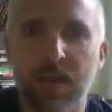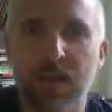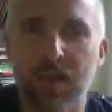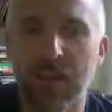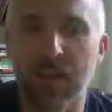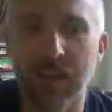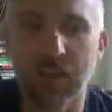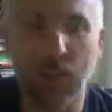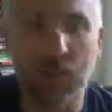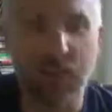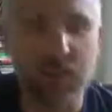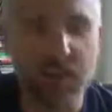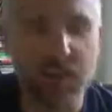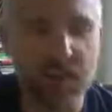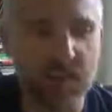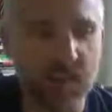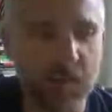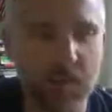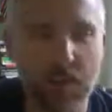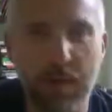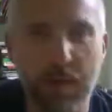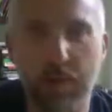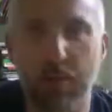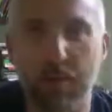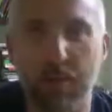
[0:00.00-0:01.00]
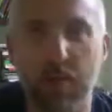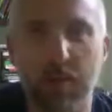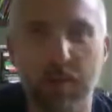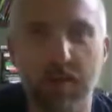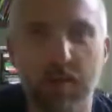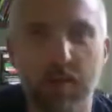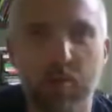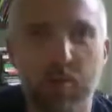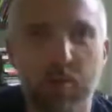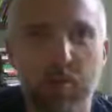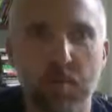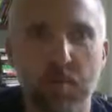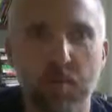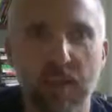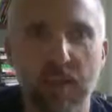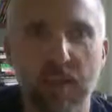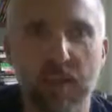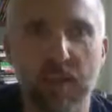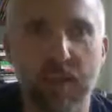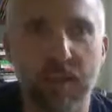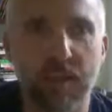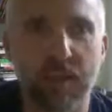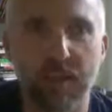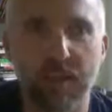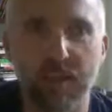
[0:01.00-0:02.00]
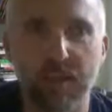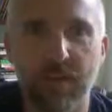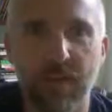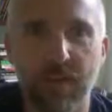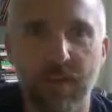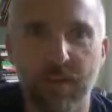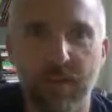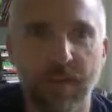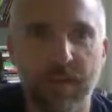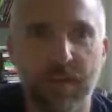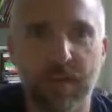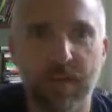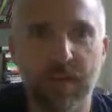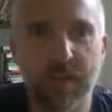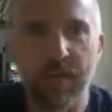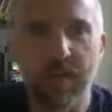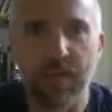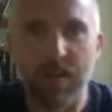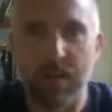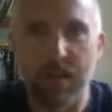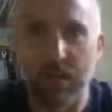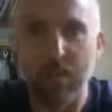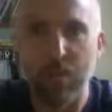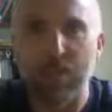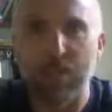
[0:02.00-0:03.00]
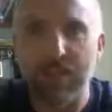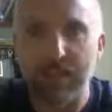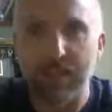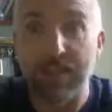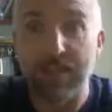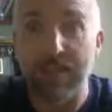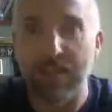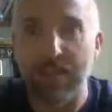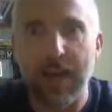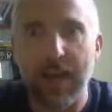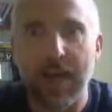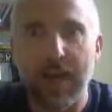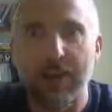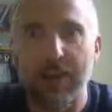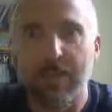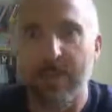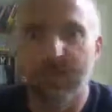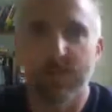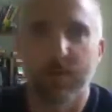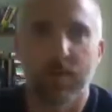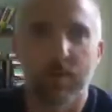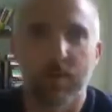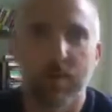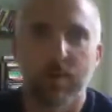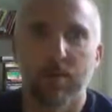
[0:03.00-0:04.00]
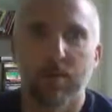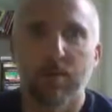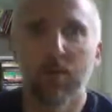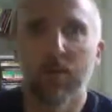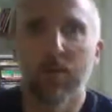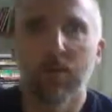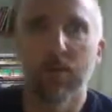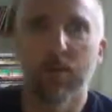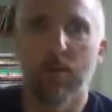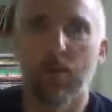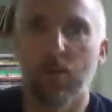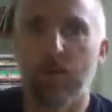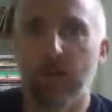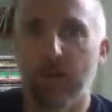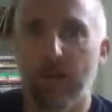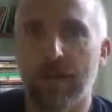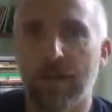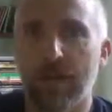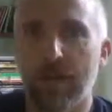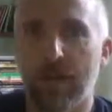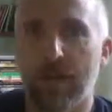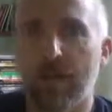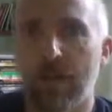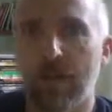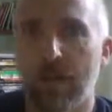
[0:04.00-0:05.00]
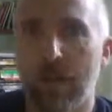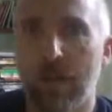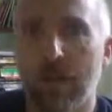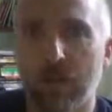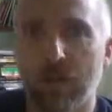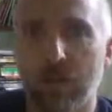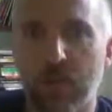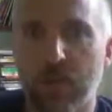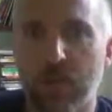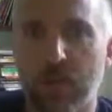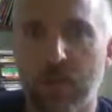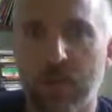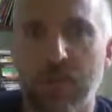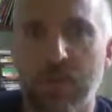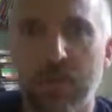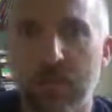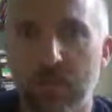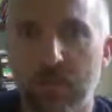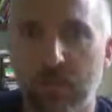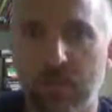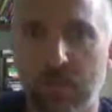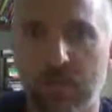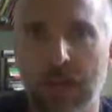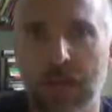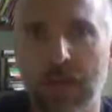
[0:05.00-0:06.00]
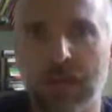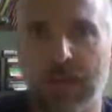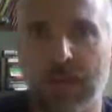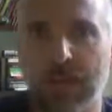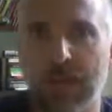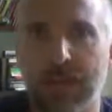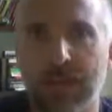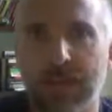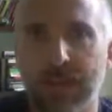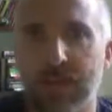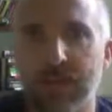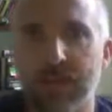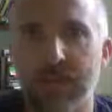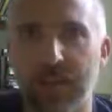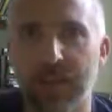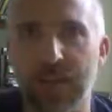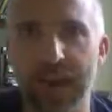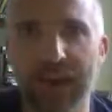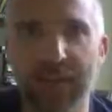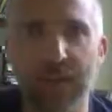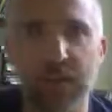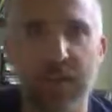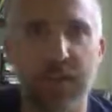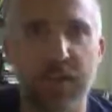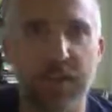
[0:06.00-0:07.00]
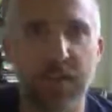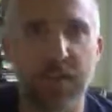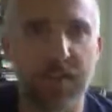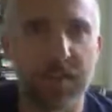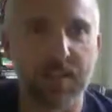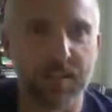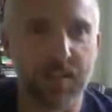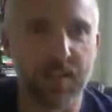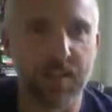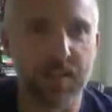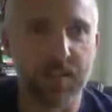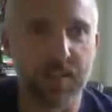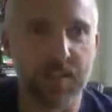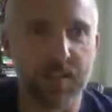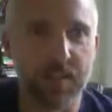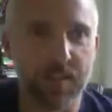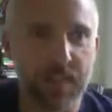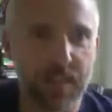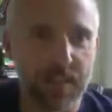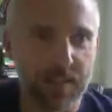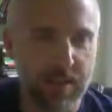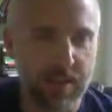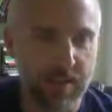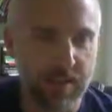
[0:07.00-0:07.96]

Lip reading: you see people on social media living their best life or whatever the most envious of catchphrases is.